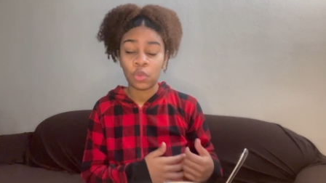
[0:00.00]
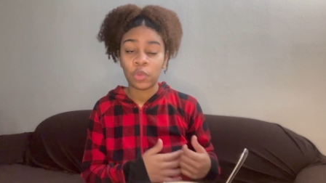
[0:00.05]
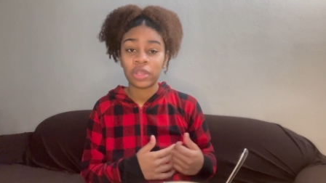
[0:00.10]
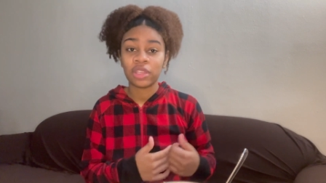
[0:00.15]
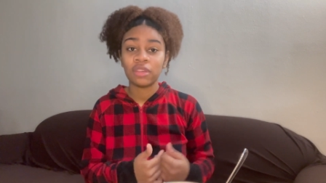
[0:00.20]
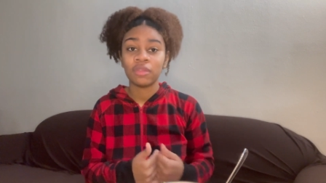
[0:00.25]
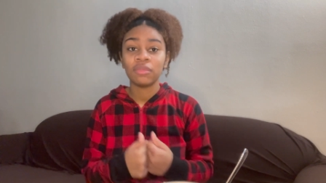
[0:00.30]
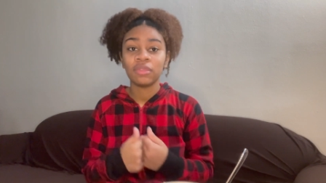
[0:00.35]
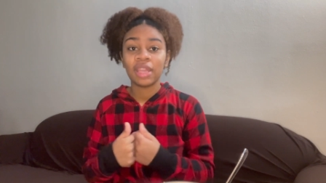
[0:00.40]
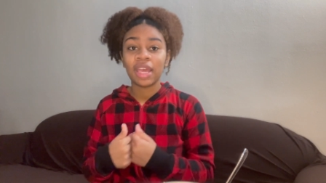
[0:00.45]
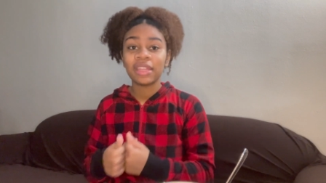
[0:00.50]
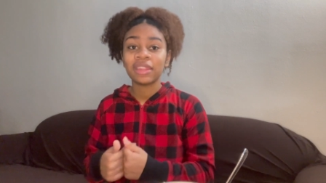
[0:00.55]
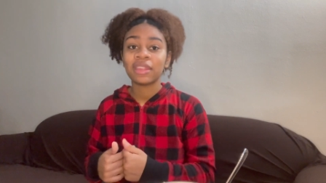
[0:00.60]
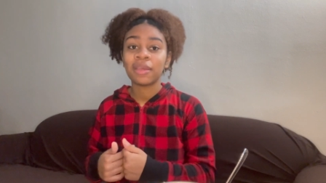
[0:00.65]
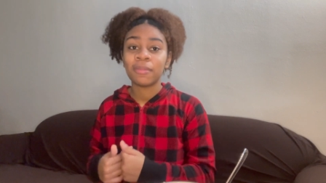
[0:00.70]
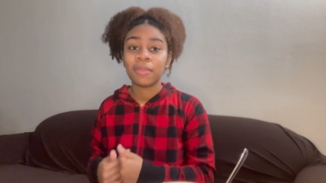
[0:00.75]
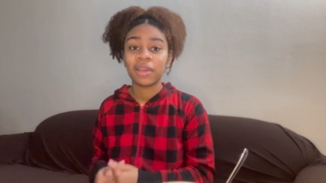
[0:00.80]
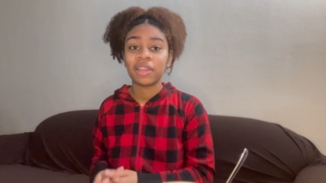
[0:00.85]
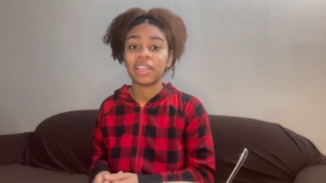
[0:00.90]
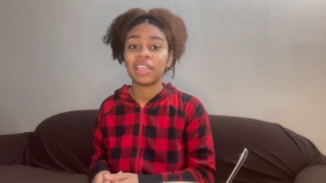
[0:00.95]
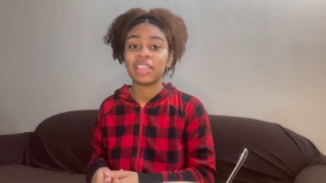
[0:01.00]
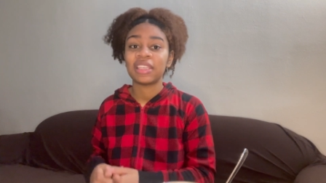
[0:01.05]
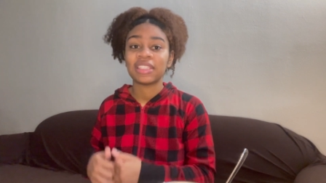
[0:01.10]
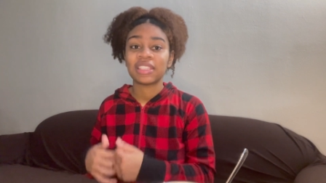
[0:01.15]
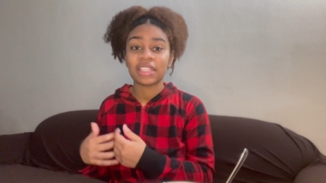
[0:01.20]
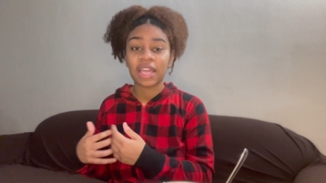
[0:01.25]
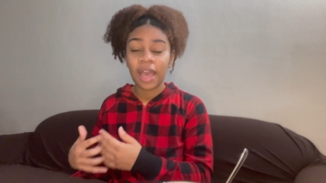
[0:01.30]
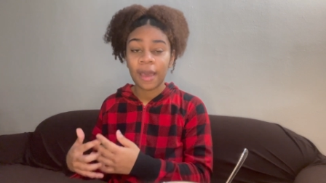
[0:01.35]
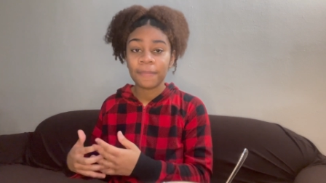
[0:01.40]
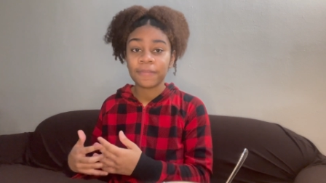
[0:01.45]
when you let the money
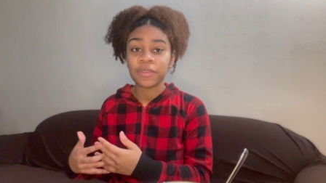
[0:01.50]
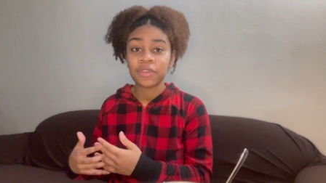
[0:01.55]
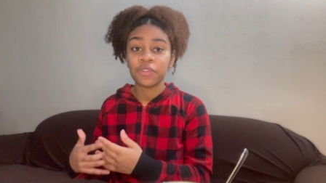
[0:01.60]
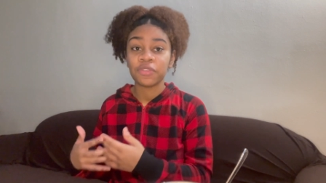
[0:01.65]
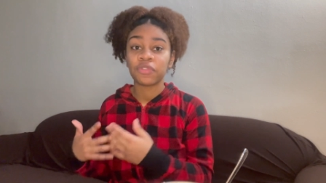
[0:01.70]
stop you